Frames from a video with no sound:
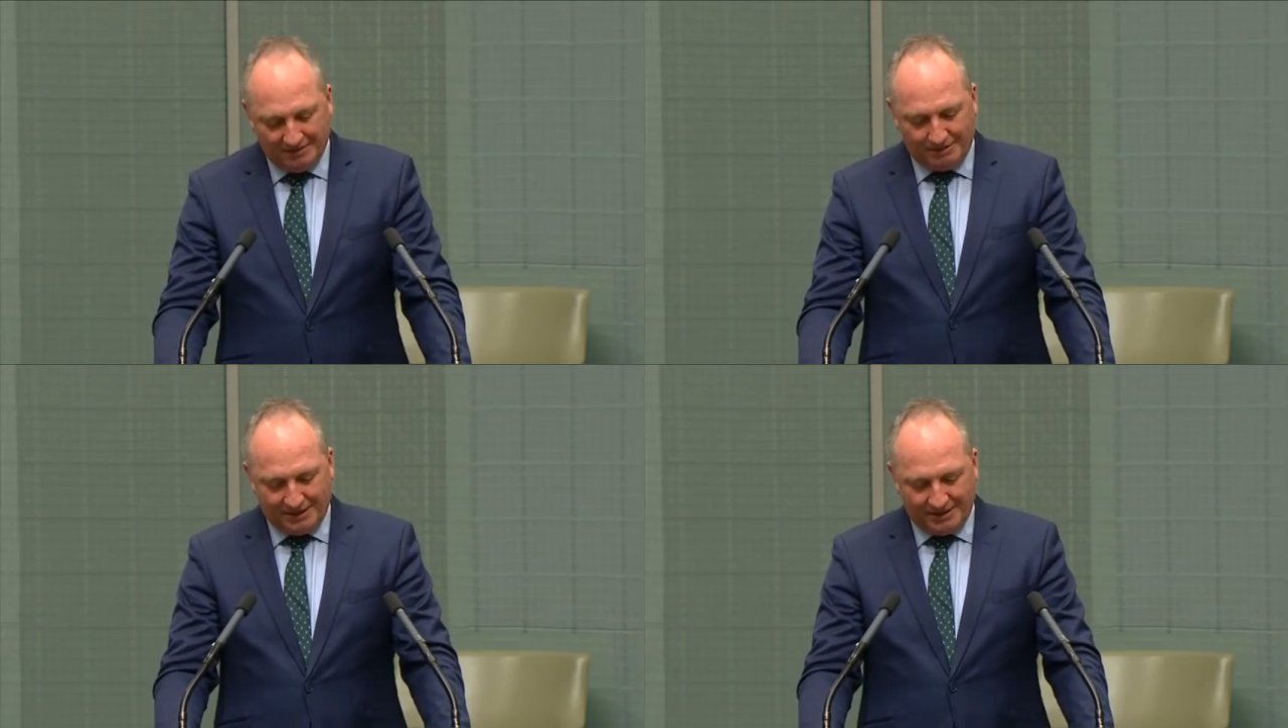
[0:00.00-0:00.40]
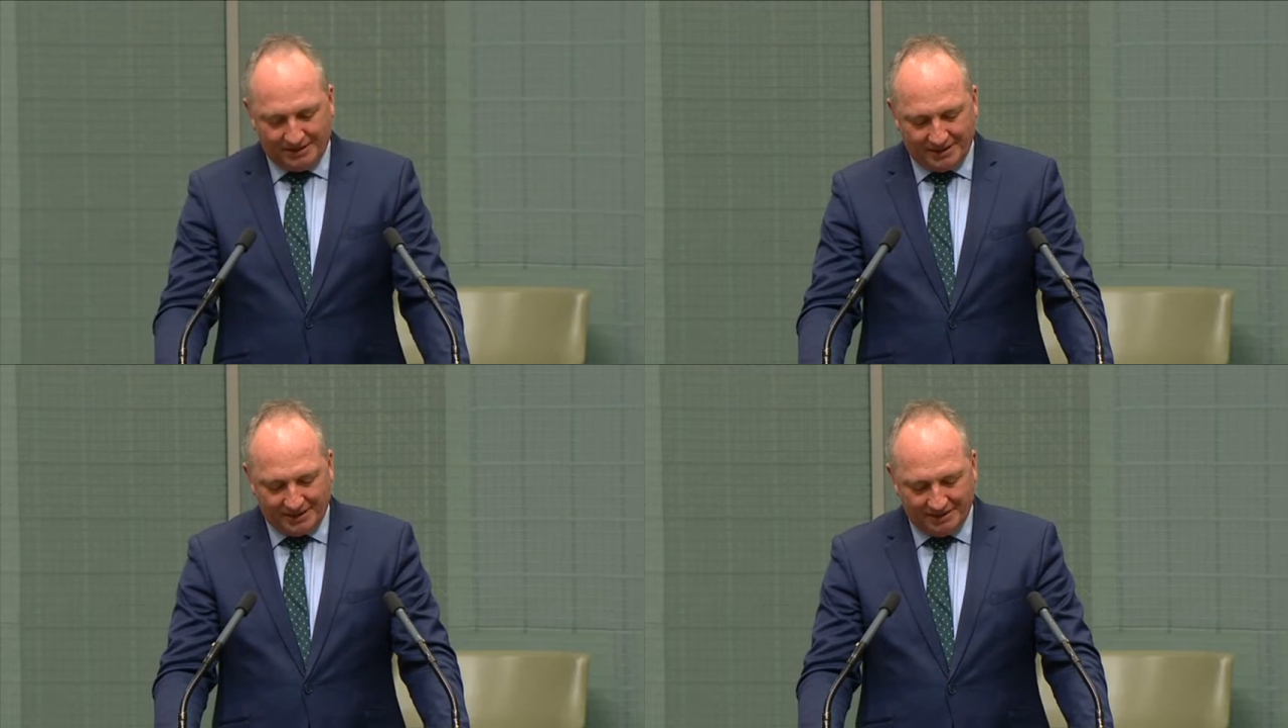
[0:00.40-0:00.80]
but,
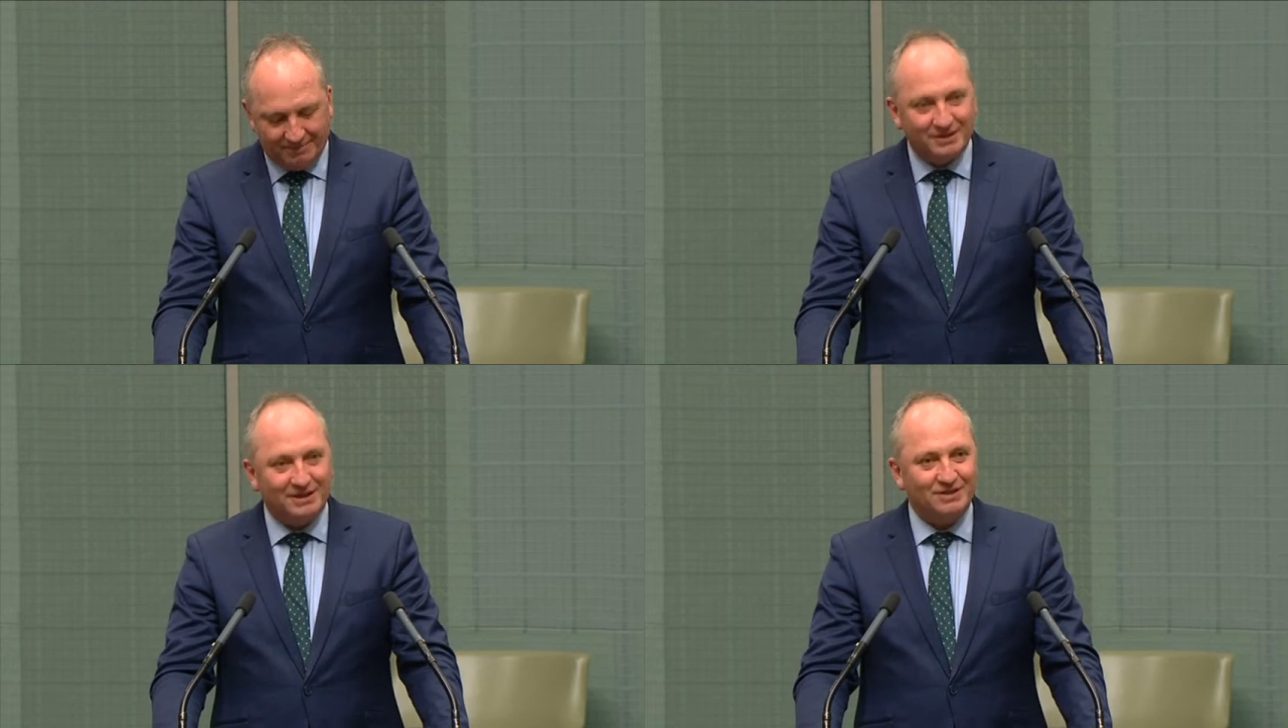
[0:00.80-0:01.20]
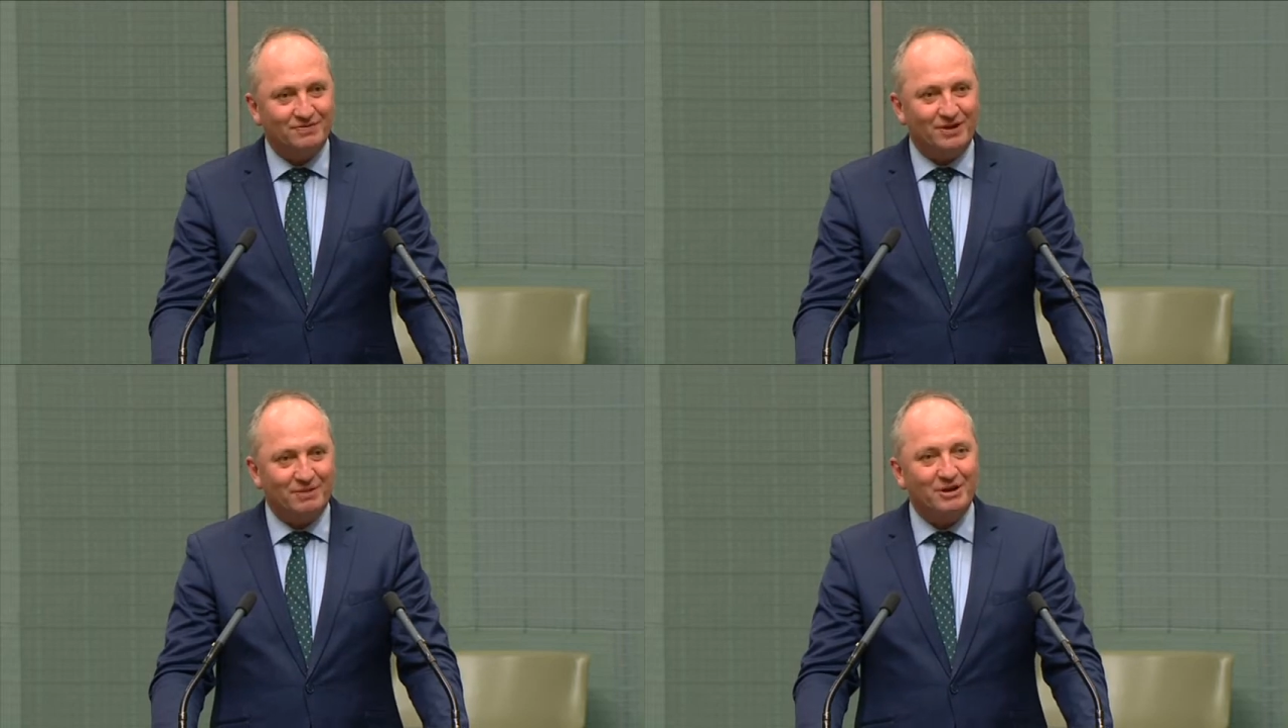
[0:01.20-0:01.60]
uh, but that's
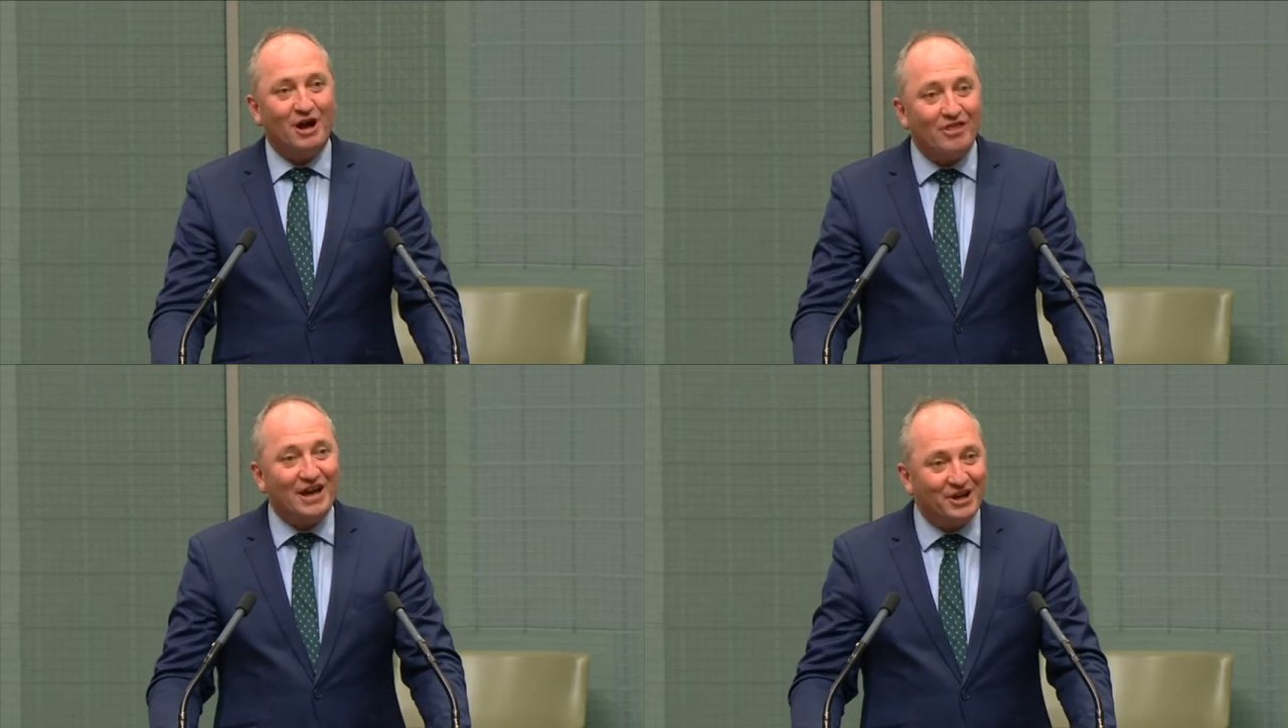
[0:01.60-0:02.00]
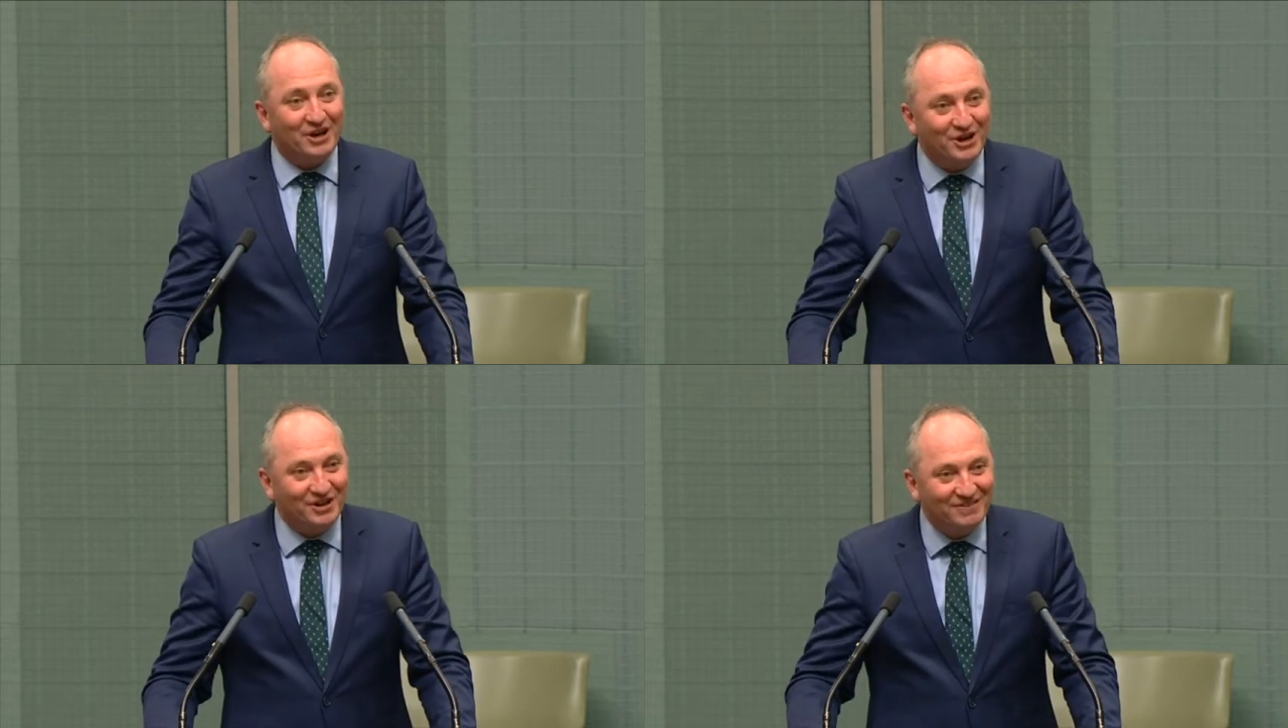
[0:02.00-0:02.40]
fine. But I thank
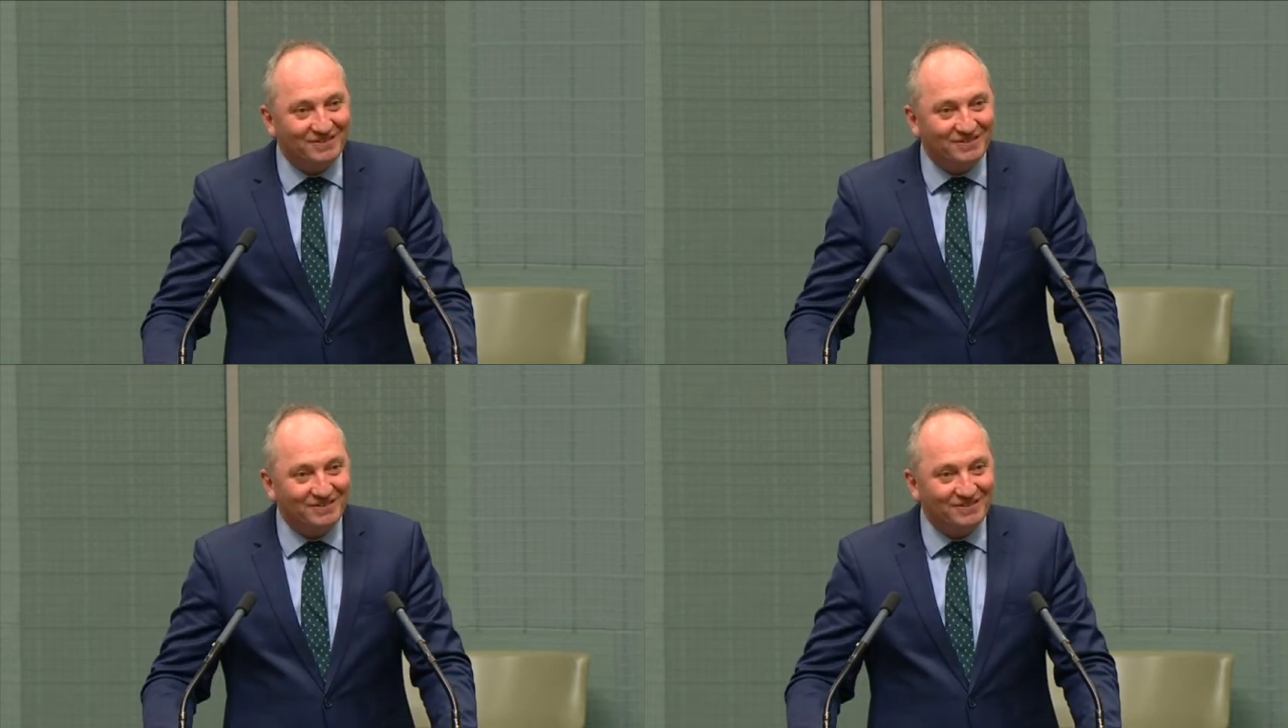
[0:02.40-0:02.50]
her.